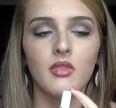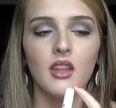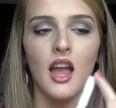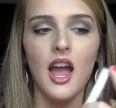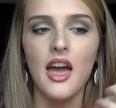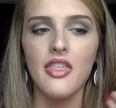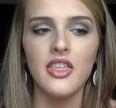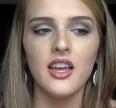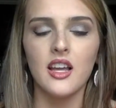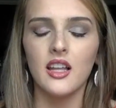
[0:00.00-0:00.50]

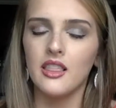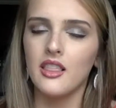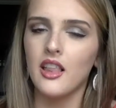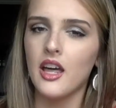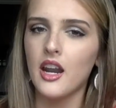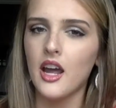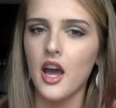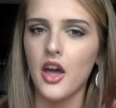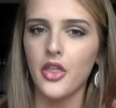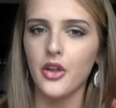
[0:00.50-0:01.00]
I think a lot
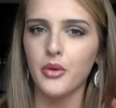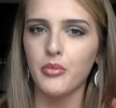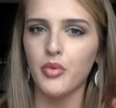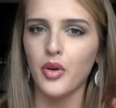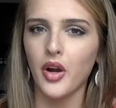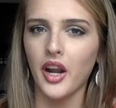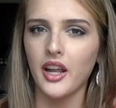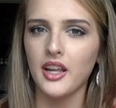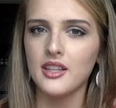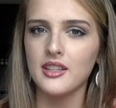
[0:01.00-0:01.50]
of other
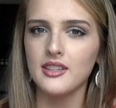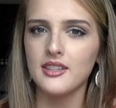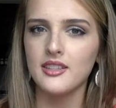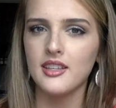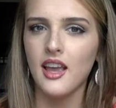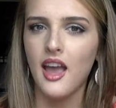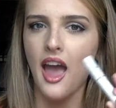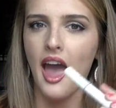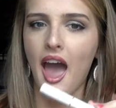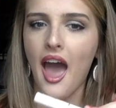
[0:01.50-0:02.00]
brands
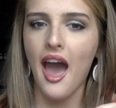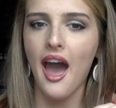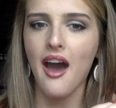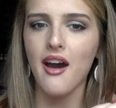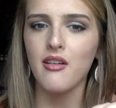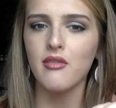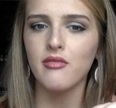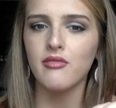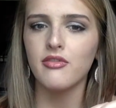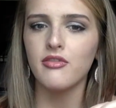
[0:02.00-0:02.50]

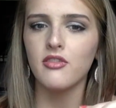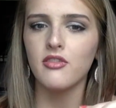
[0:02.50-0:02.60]
have